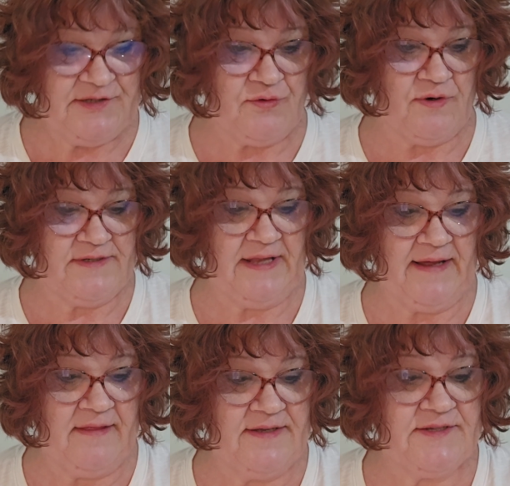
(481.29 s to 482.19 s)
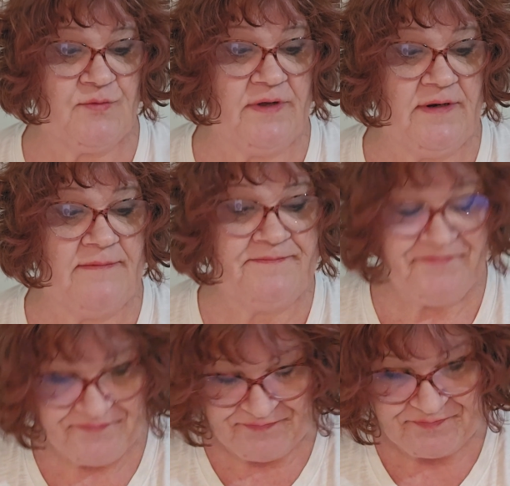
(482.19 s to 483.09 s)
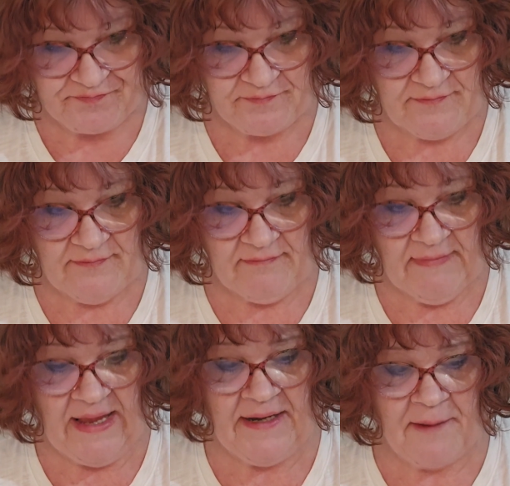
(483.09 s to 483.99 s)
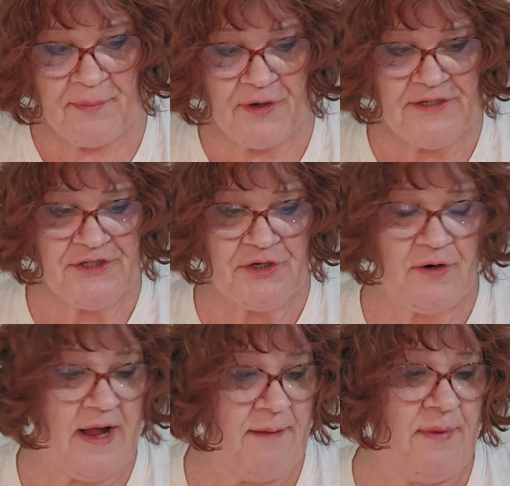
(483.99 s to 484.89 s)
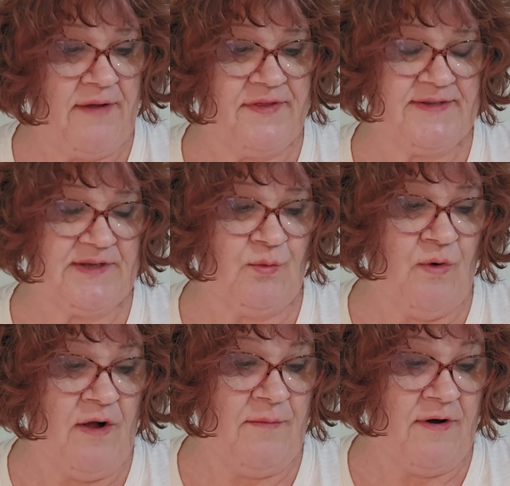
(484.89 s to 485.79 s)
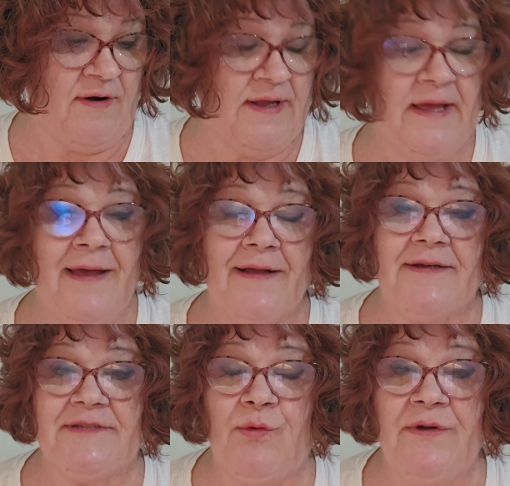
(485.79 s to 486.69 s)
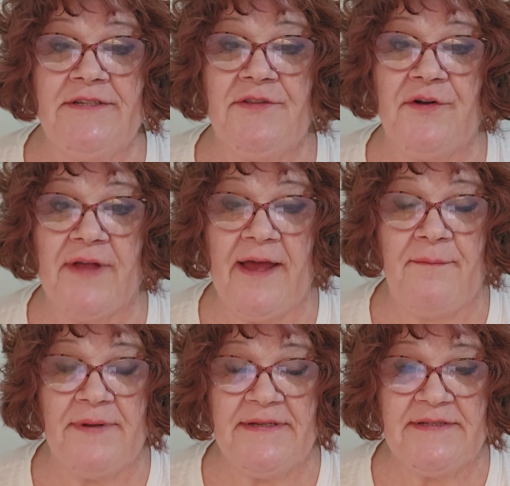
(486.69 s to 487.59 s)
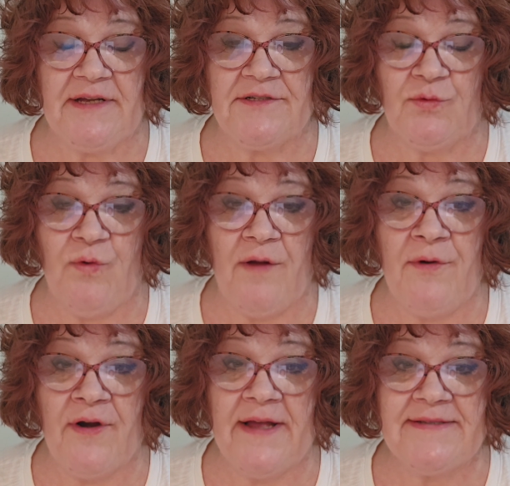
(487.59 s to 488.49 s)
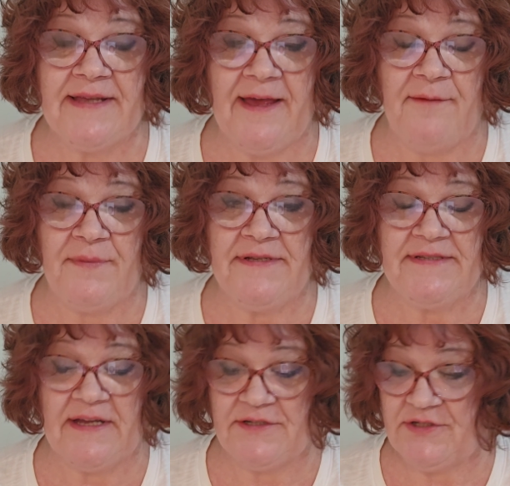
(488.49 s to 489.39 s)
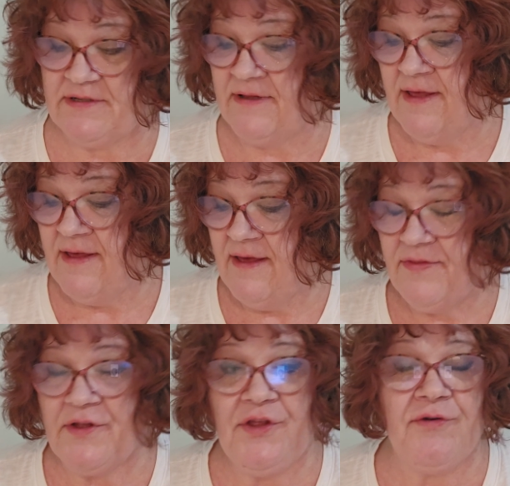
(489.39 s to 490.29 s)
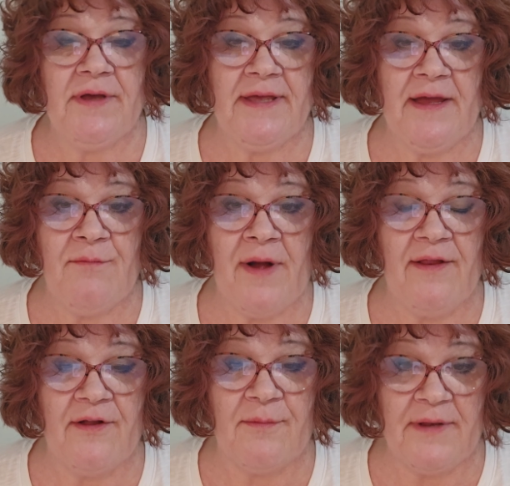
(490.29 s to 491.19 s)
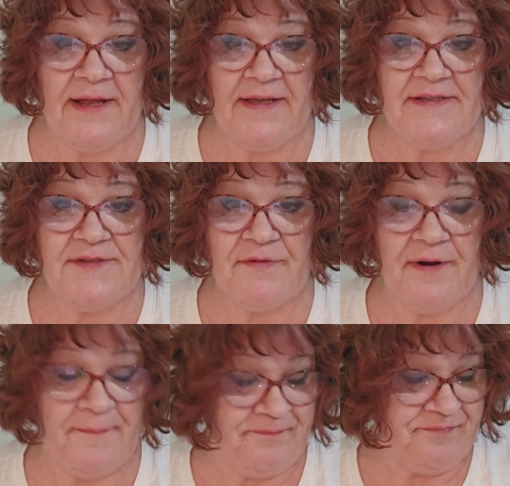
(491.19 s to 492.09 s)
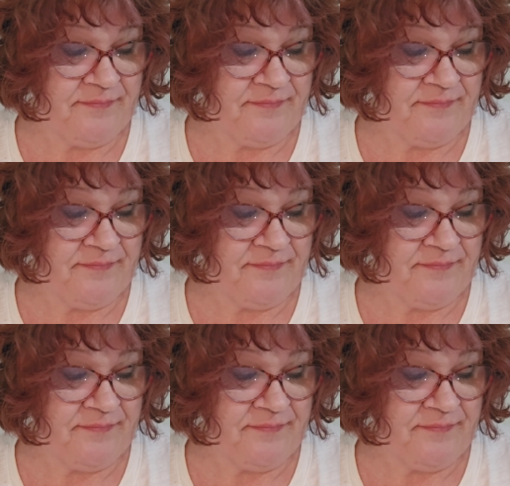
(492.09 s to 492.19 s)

stores like this one. And I'm pretty sure I bought this at Walmart because I went to their camping section. Walmart has a camping section that you can get Mylar blankets from.